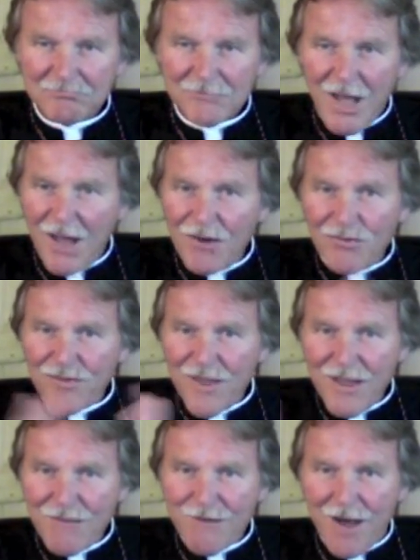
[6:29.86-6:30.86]
I don't
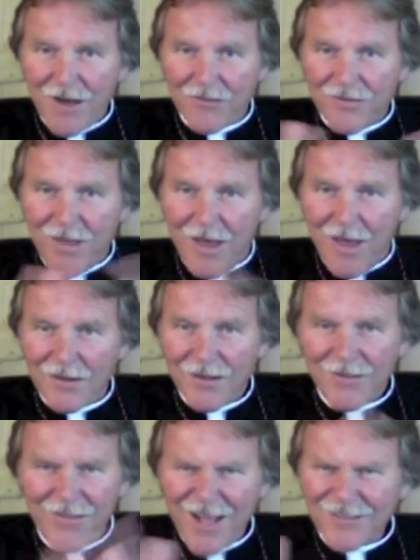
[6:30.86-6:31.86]
think about that.
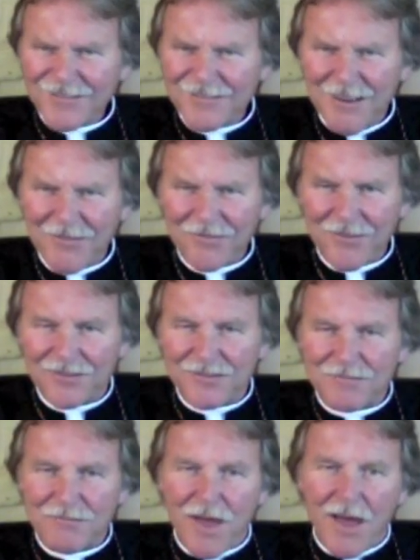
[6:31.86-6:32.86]
That stuff
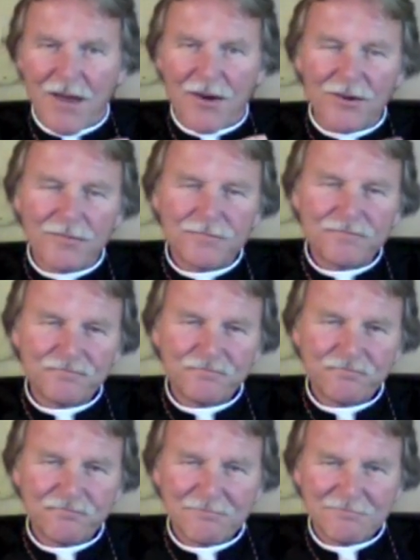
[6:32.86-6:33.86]
doesn't matter.
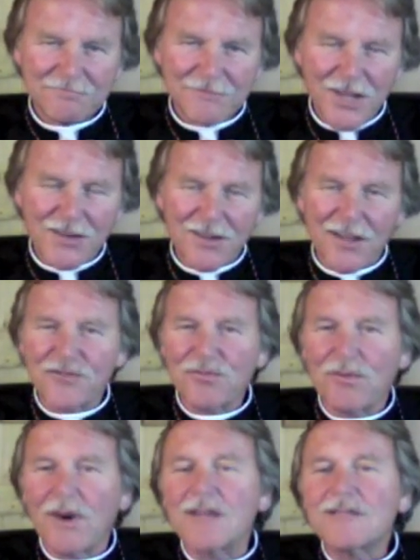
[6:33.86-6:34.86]
And guess
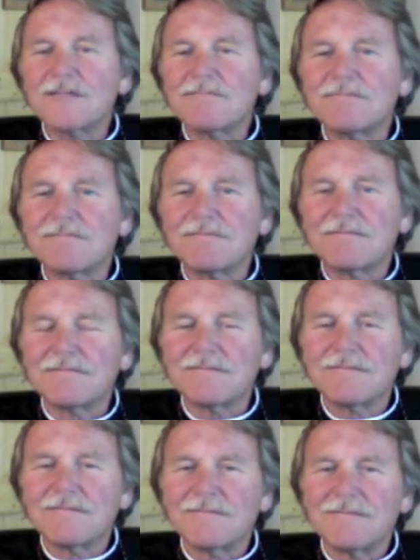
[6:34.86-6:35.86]
what?
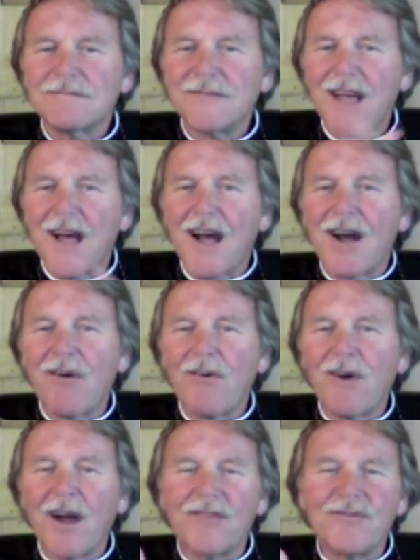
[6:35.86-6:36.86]

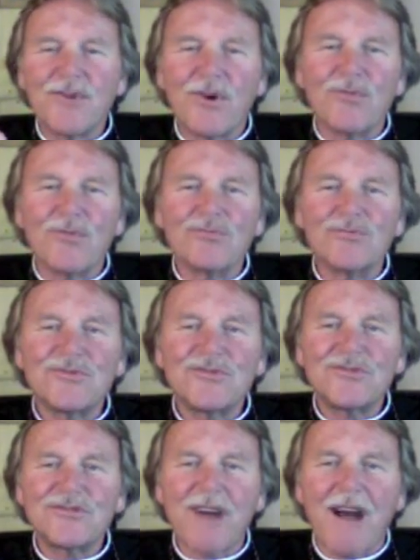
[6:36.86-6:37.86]
Now I don't
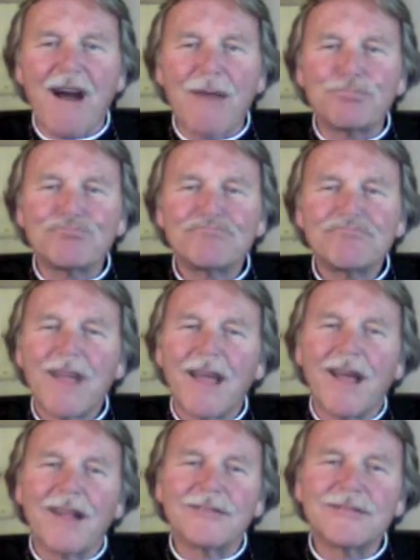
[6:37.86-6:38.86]
stop
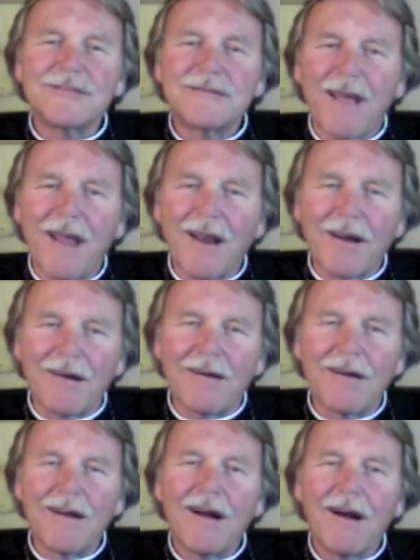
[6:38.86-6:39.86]
and stagger
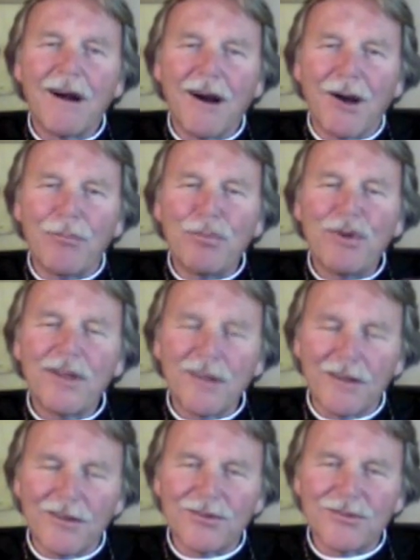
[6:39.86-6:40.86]
up
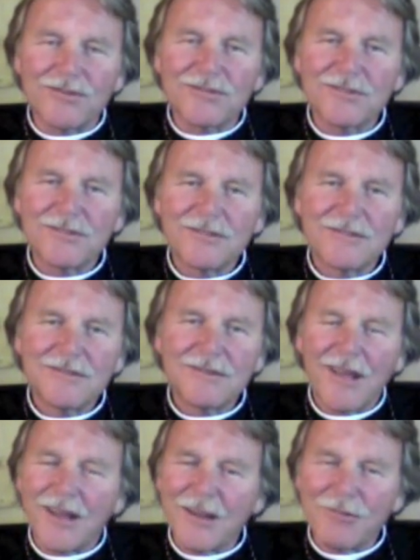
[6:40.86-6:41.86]
hills
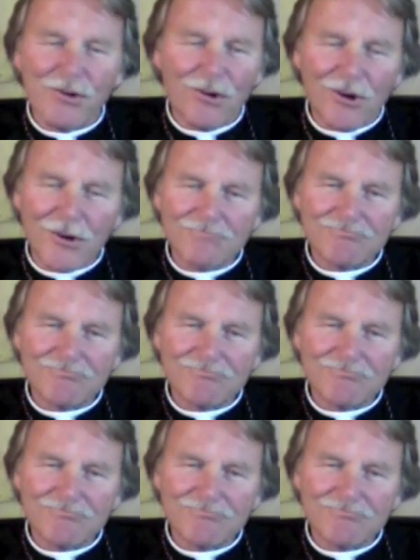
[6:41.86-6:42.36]
anymore.